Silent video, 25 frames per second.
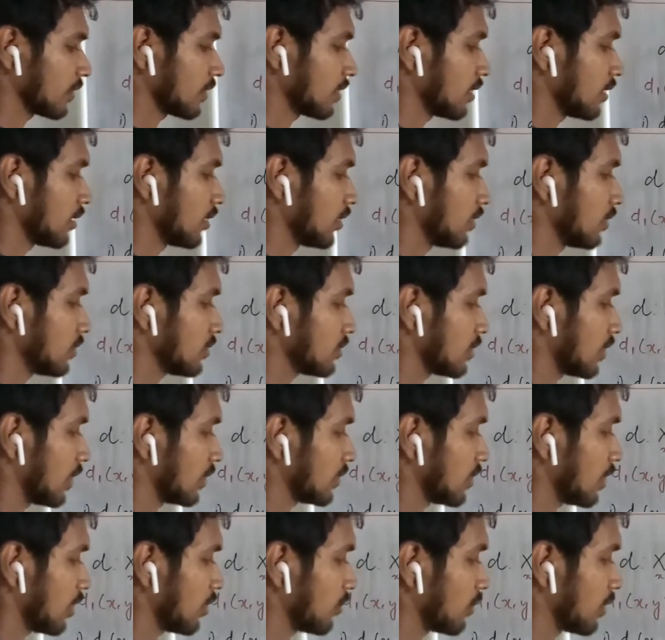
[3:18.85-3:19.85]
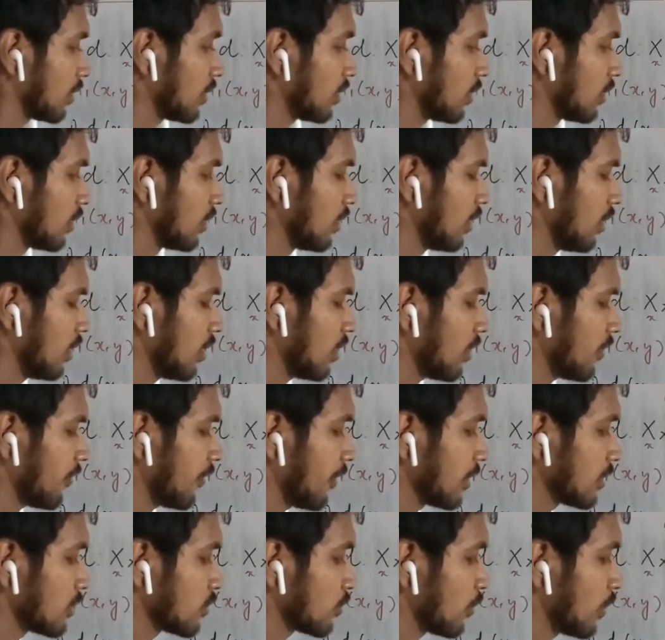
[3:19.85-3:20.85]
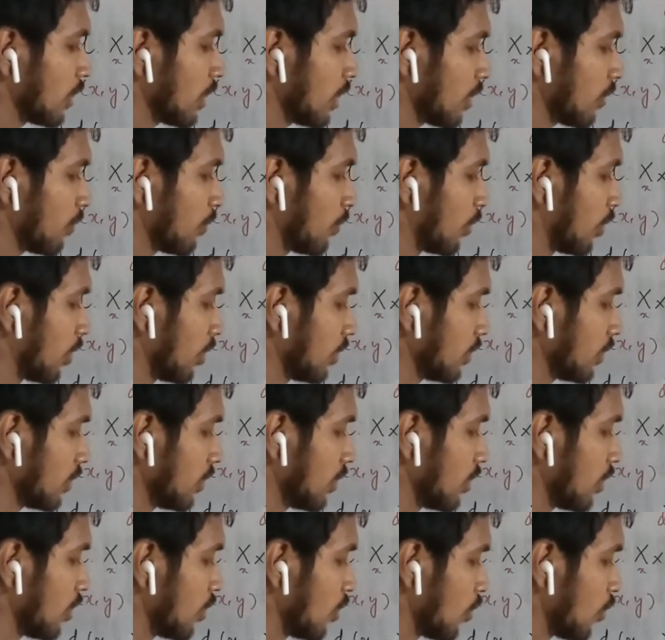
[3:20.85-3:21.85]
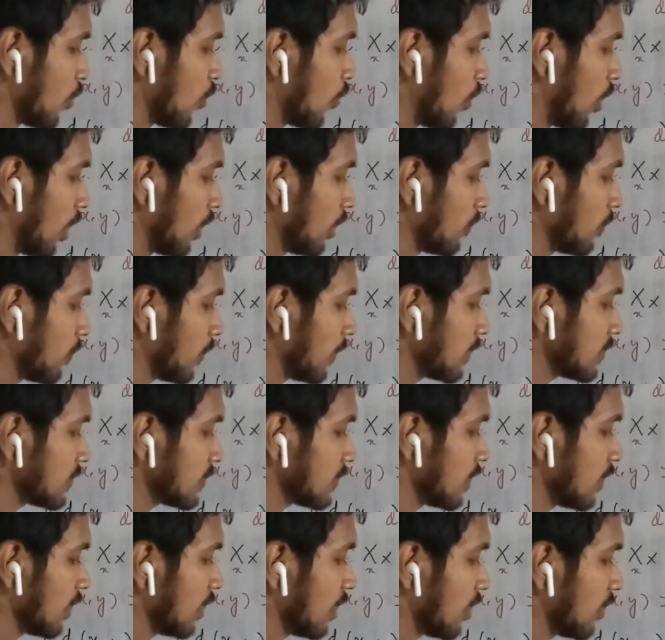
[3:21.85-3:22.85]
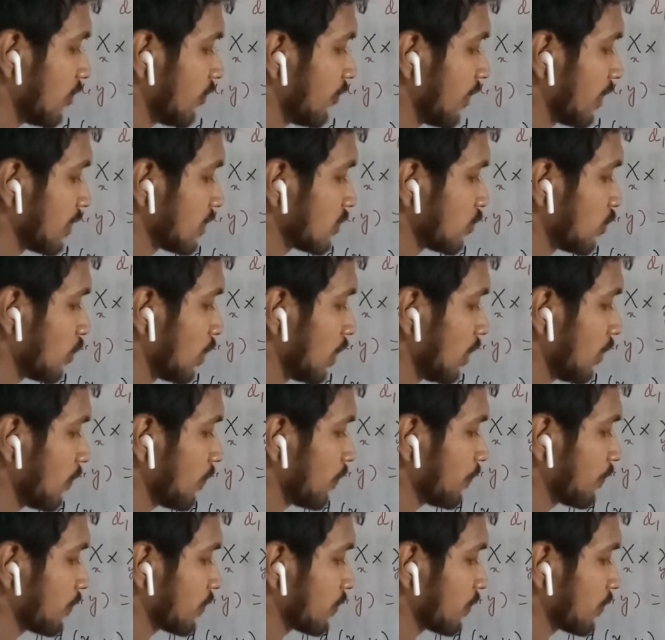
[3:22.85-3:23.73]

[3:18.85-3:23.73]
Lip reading: is nothing but D of XY upon 1 plus D of XY.